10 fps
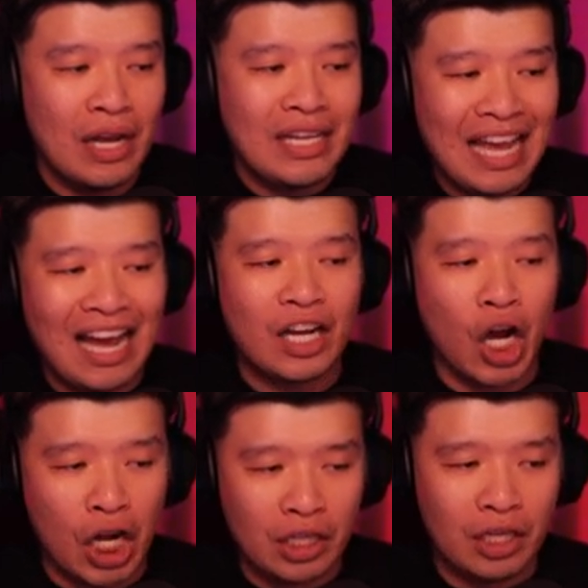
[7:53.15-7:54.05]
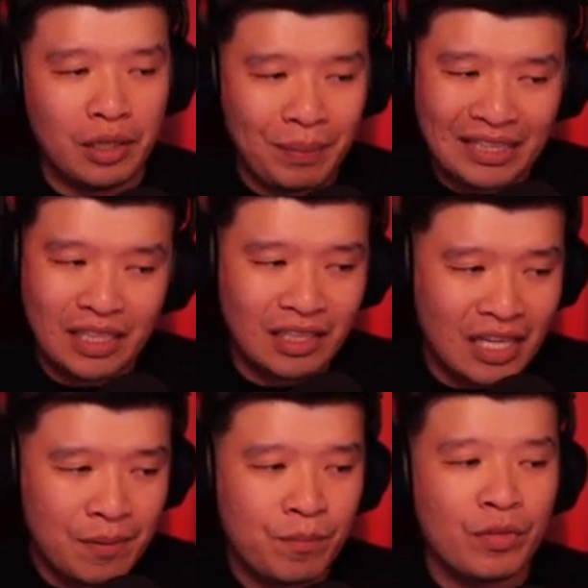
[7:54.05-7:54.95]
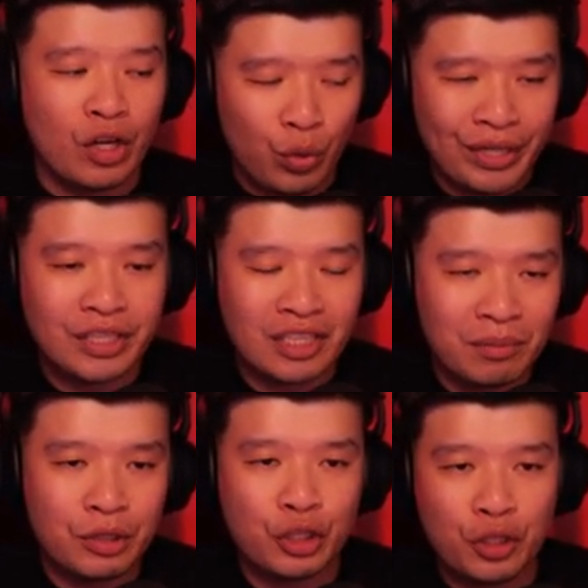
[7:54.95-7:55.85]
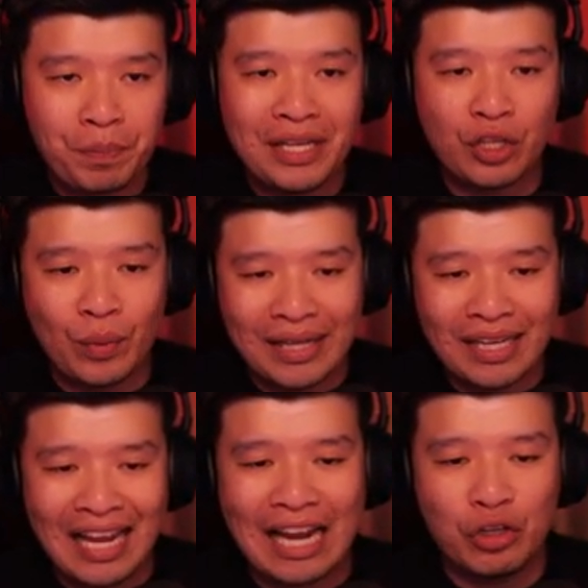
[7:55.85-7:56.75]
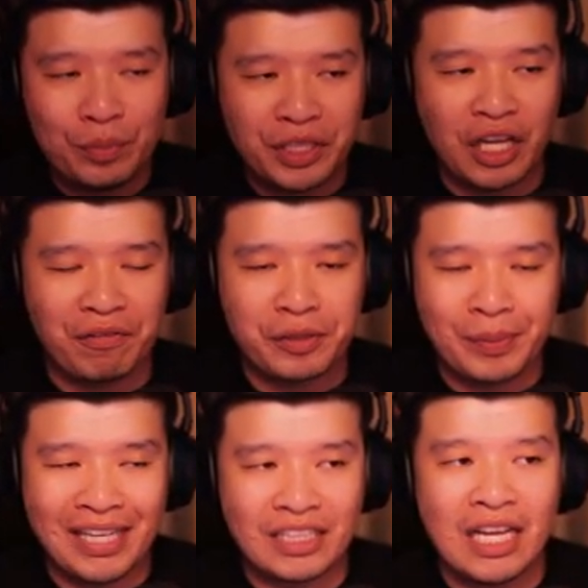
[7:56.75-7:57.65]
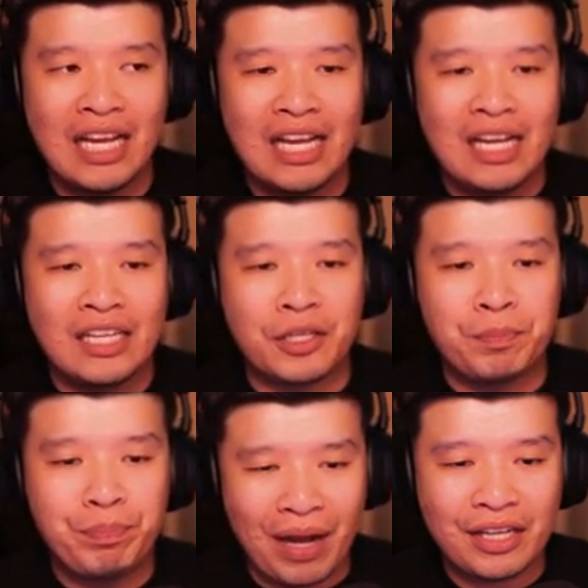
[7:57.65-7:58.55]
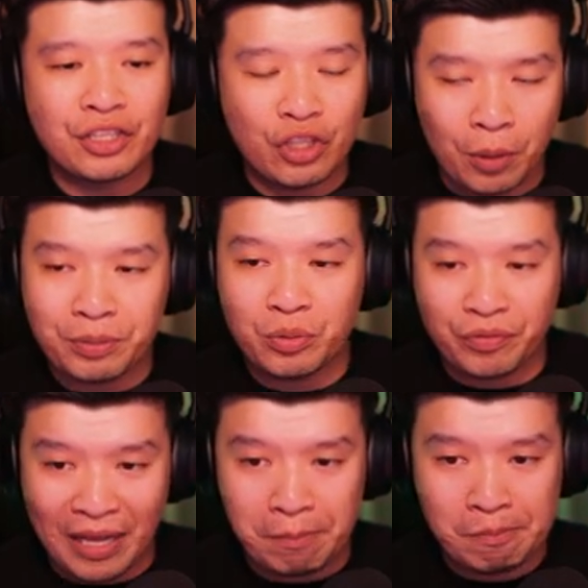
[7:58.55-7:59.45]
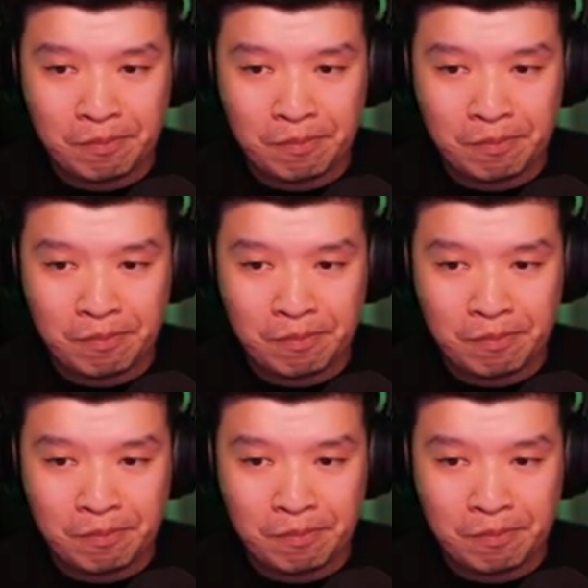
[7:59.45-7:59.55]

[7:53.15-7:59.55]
Yeah, basically, criticism should be directed at Ubisoft. It's because the buck stops with them.